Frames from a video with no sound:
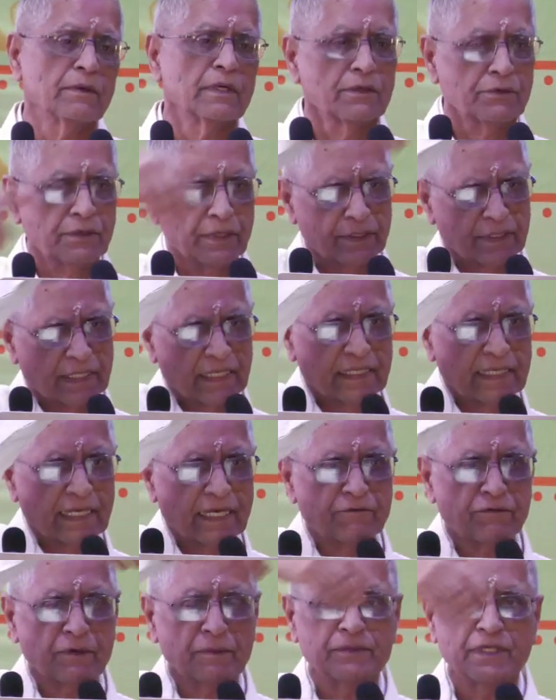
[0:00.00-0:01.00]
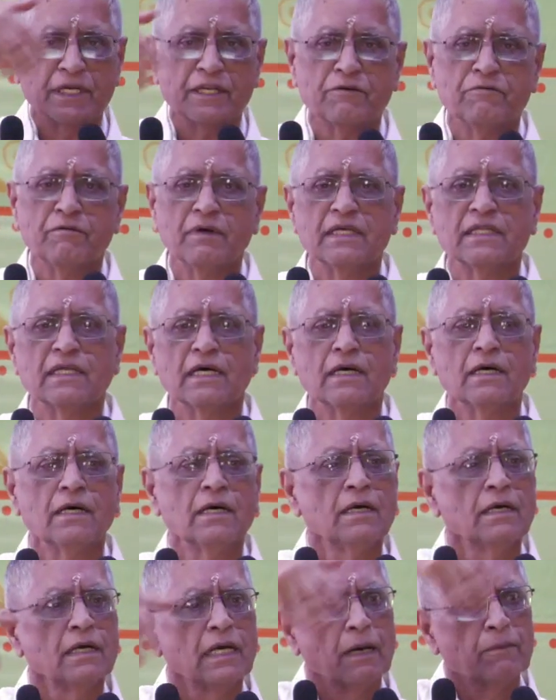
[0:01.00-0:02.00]
You can take from the Rig
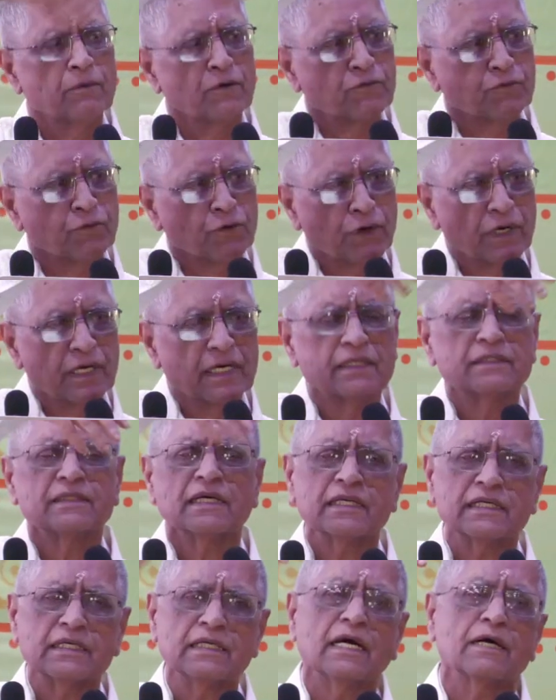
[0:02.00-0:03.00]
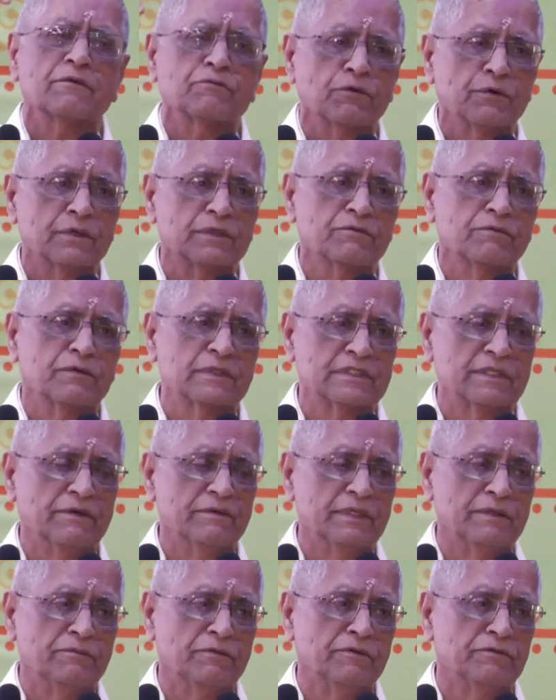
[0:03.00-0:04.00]
Veda about 430 or
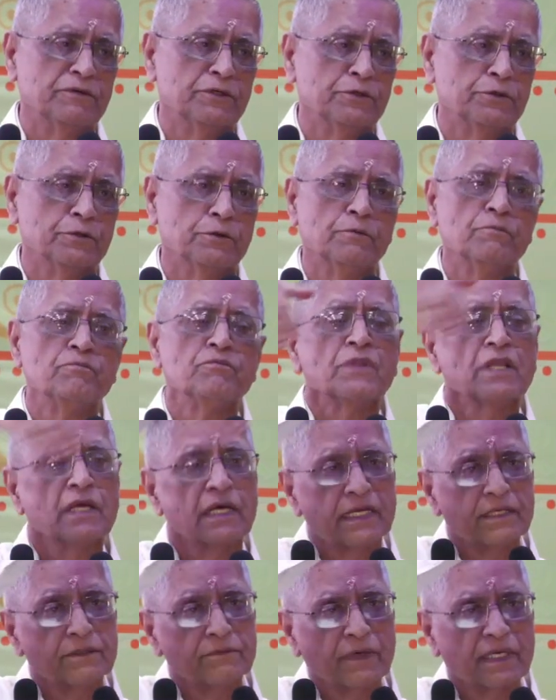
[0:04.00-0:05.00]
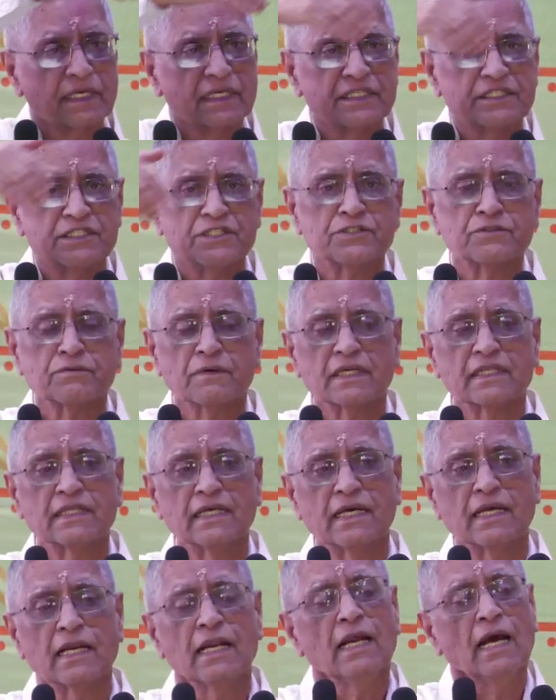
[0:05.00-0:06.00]
452 rishis were
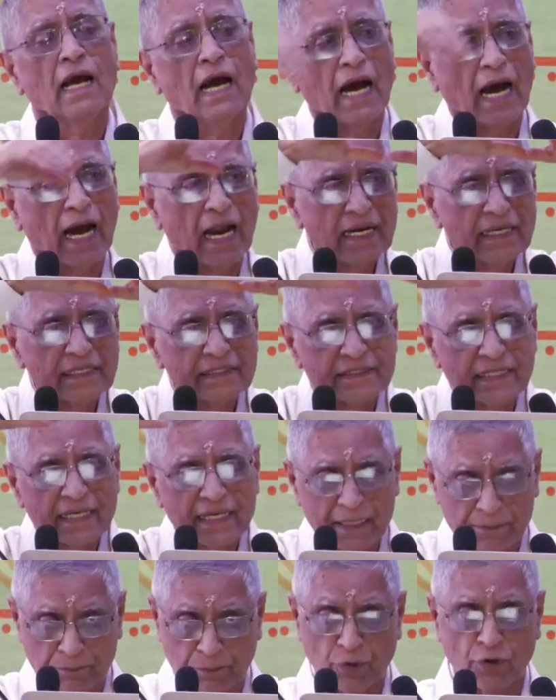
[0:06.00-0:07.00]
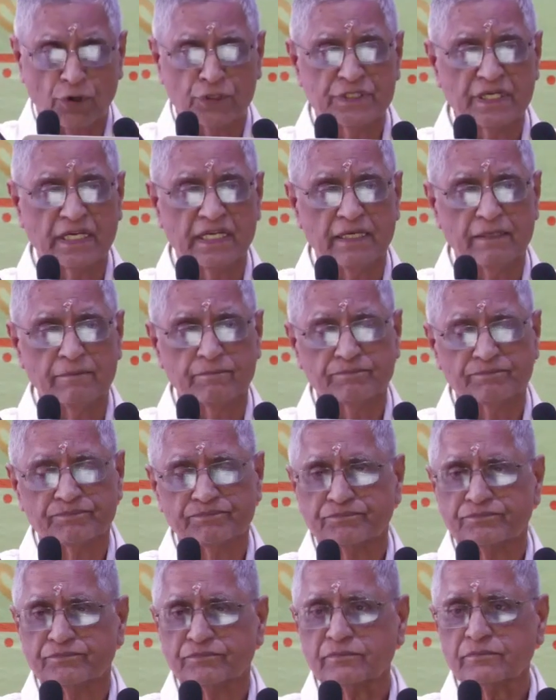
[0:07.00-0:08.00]
there, and their progeny
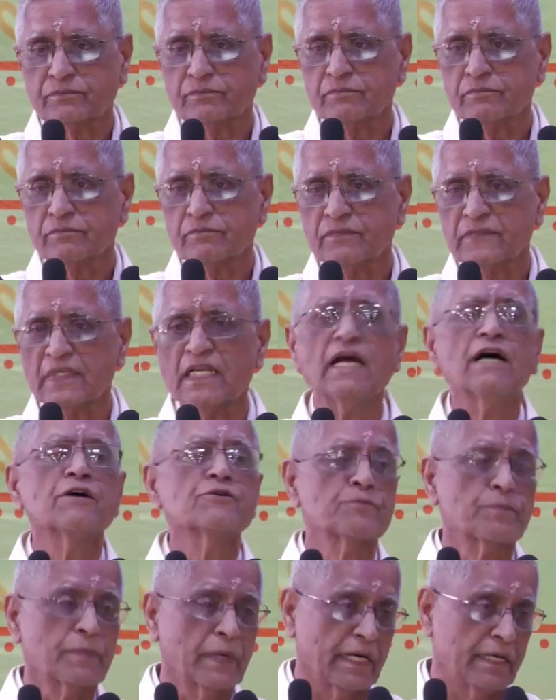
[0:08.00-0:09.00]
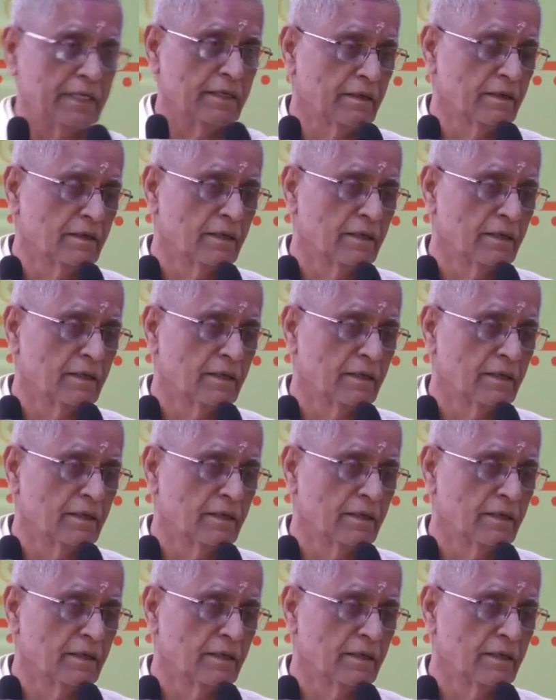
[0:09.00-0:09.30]
have spread.